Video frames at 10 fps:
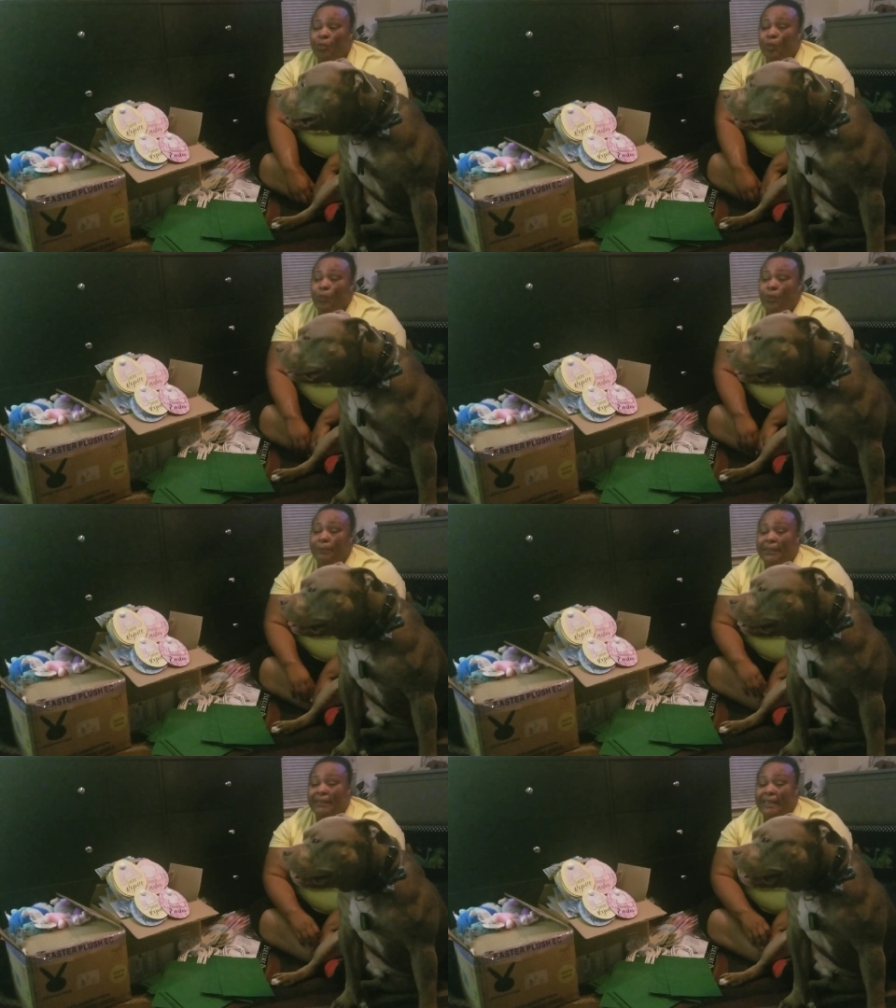We will
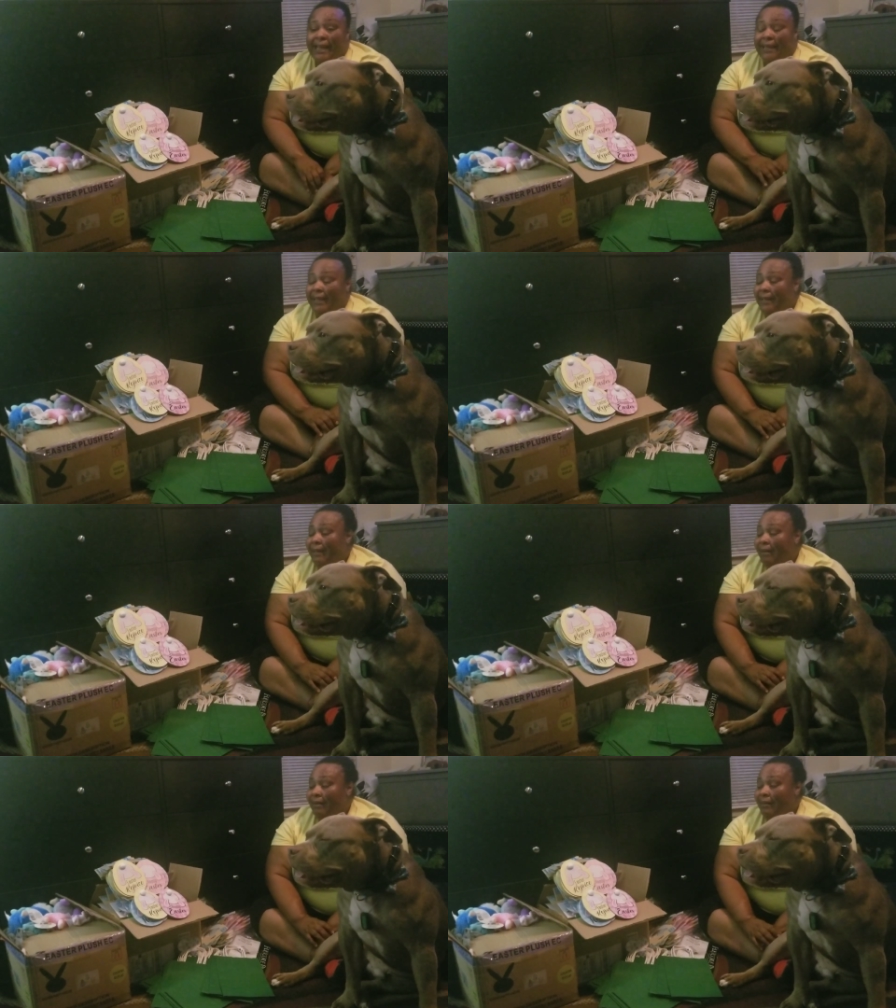be taking
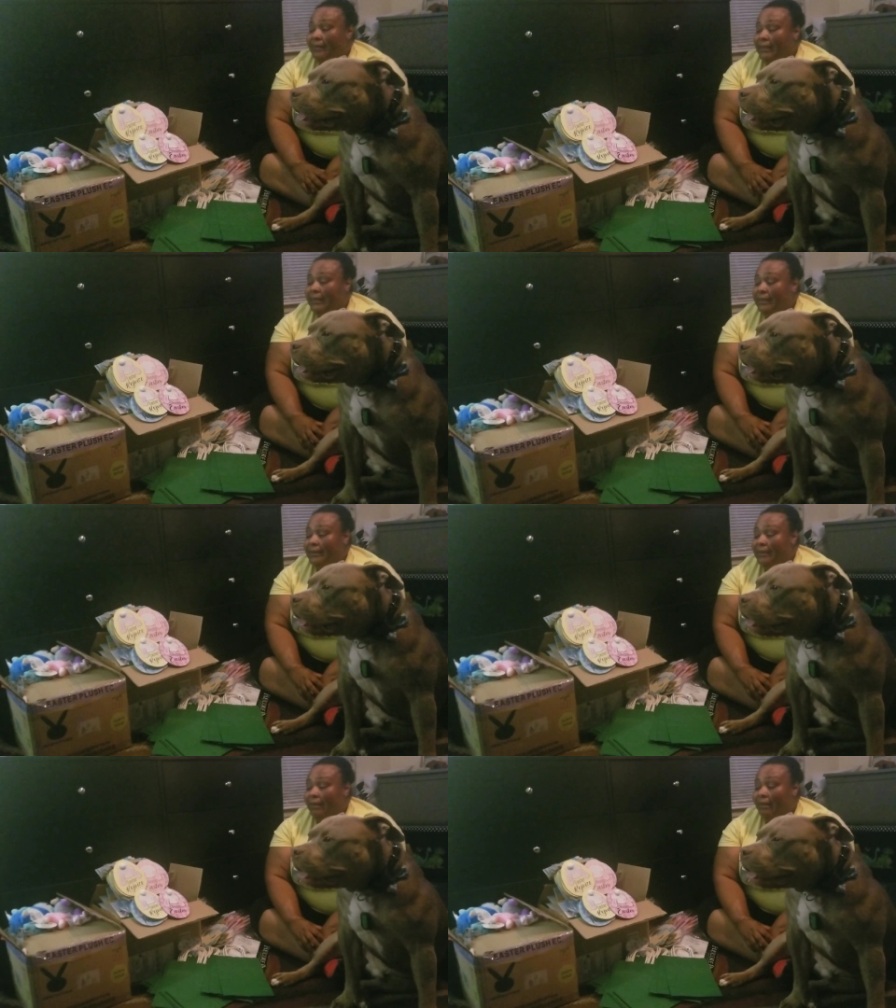uh, these
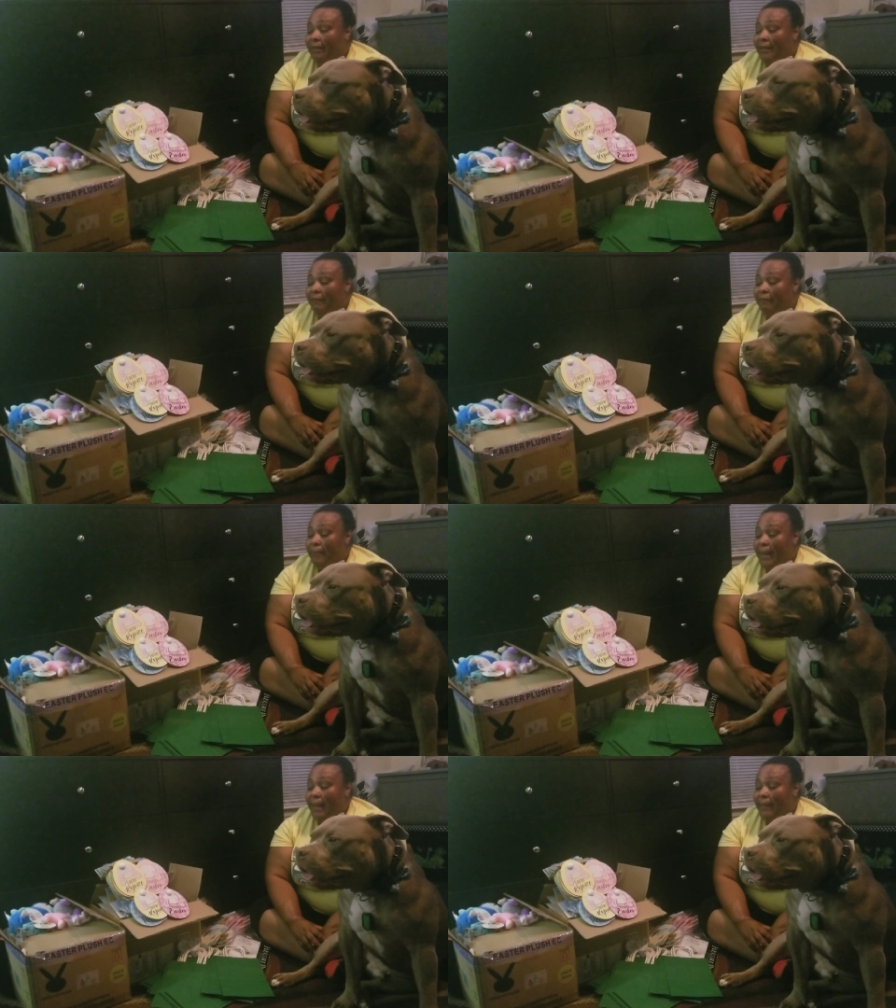uh, gift
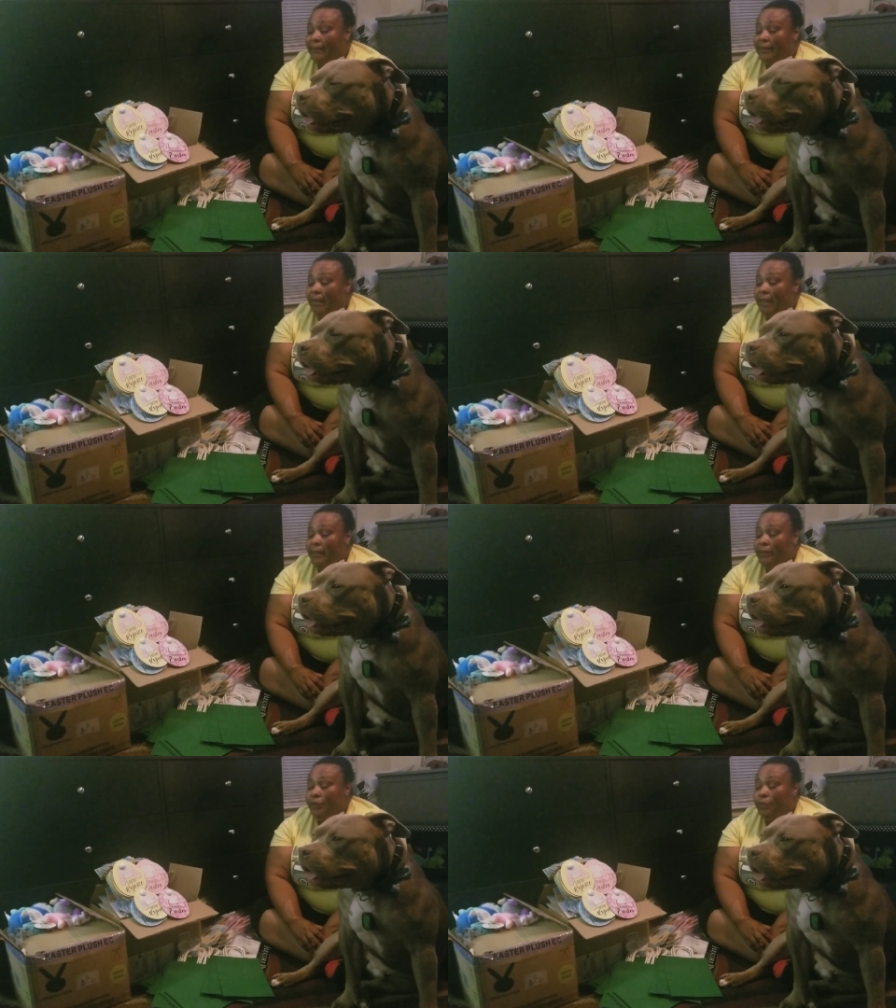bags
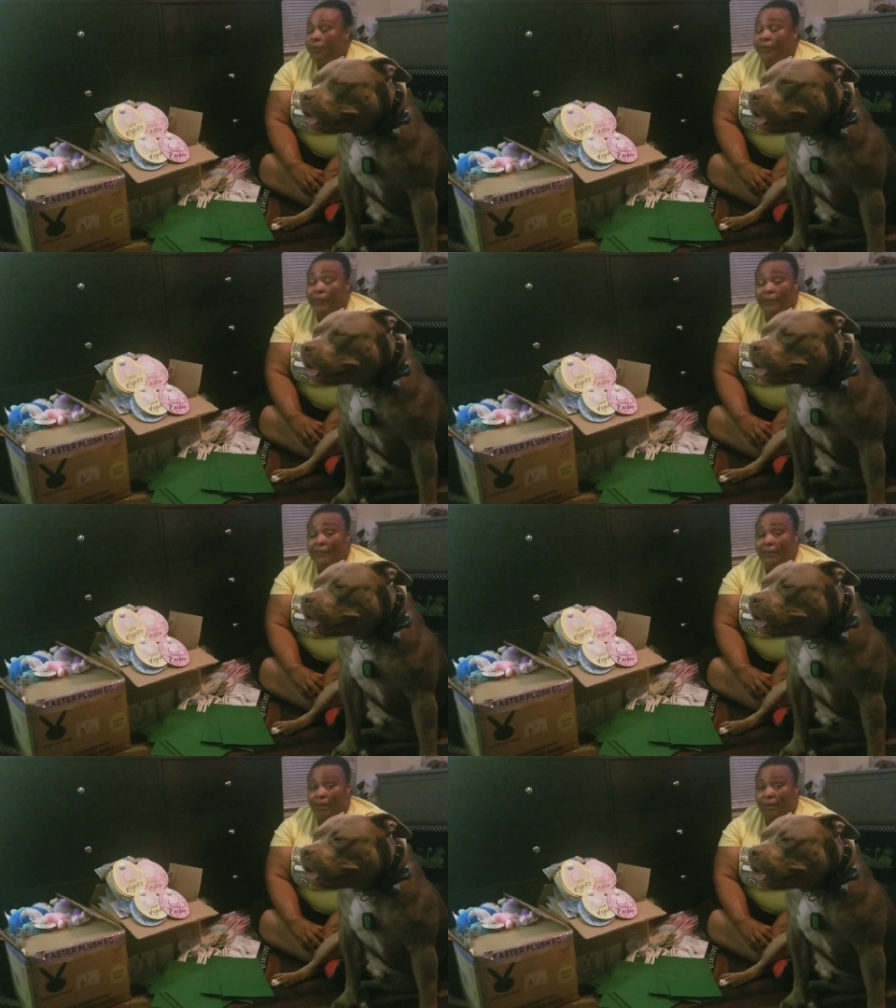to the
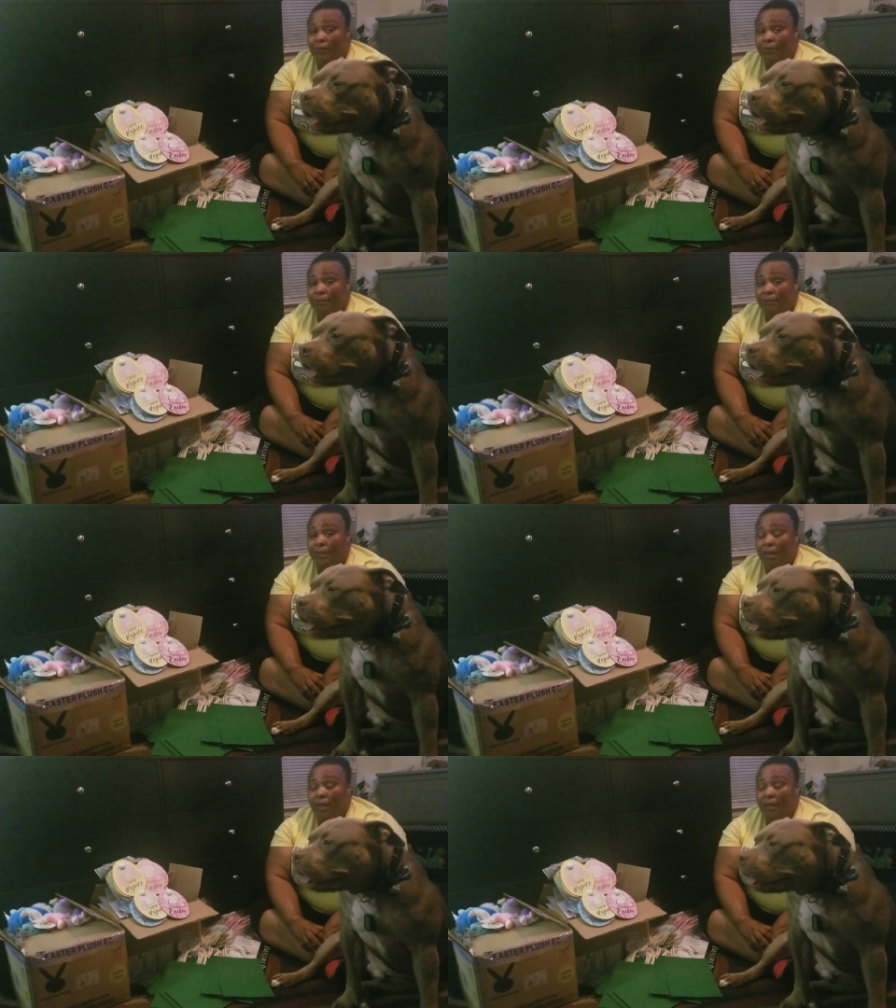nursing home
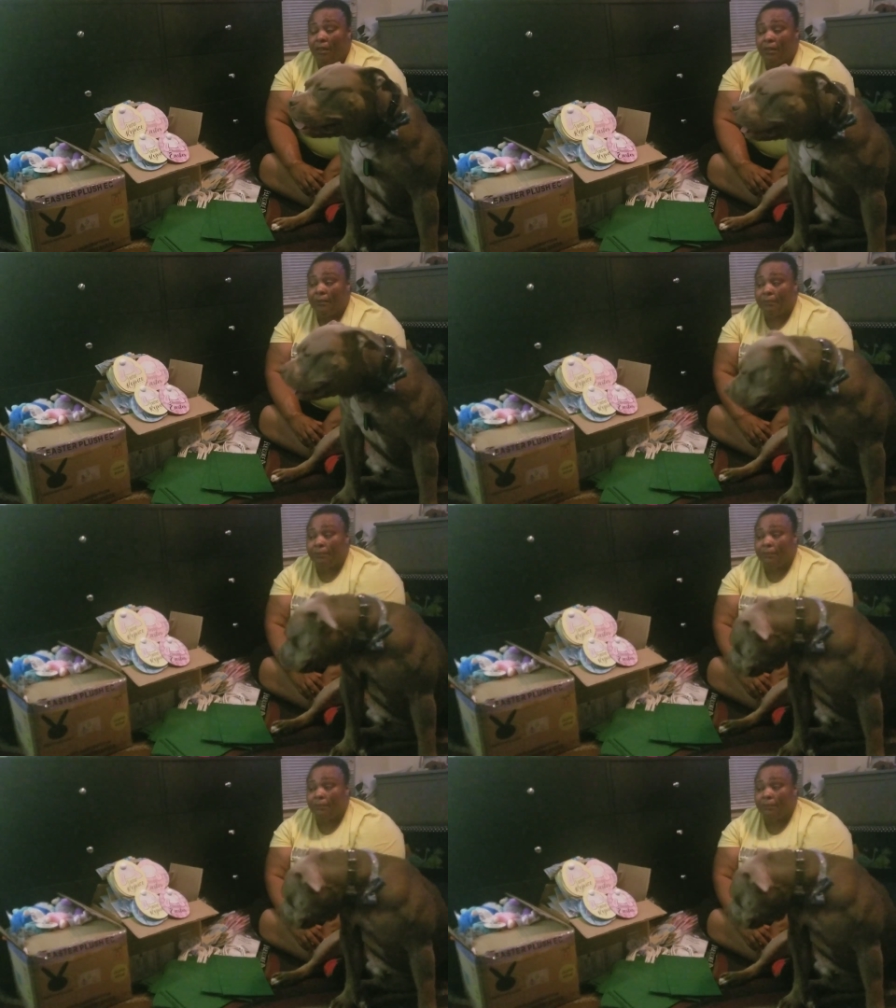um,